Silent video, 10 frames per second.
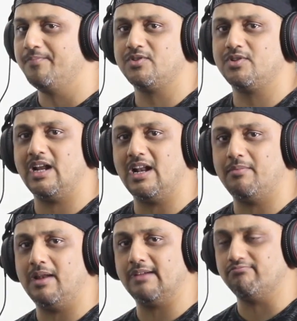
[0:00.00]
So then I'm
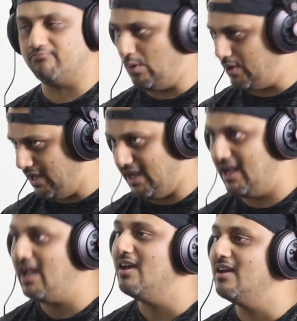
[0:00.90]
like,
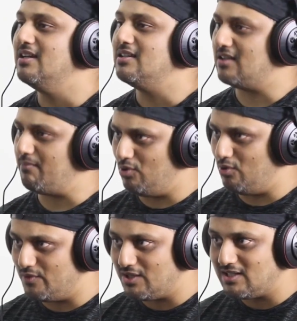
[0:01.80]
okay. So I pull over
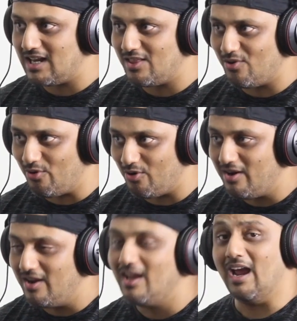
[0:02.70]
to the side of the road,
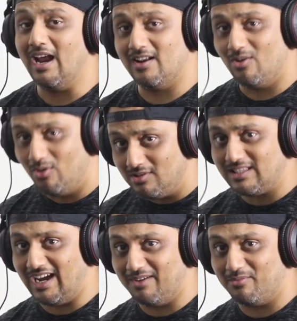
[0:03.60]
and the whole
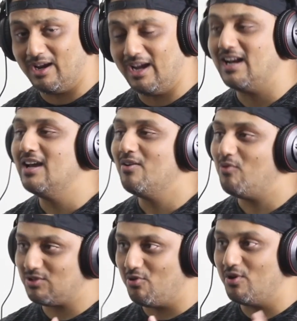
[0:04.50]
time, right, what's
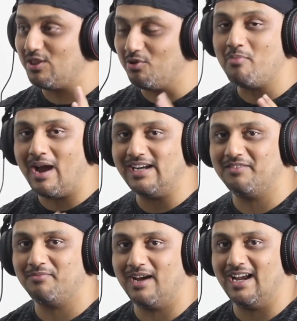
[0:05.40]
going through my
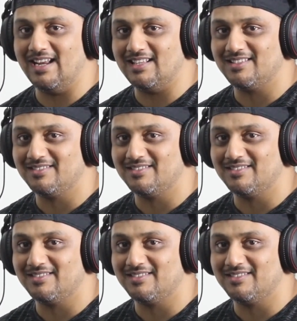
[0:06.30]
dumb mind is,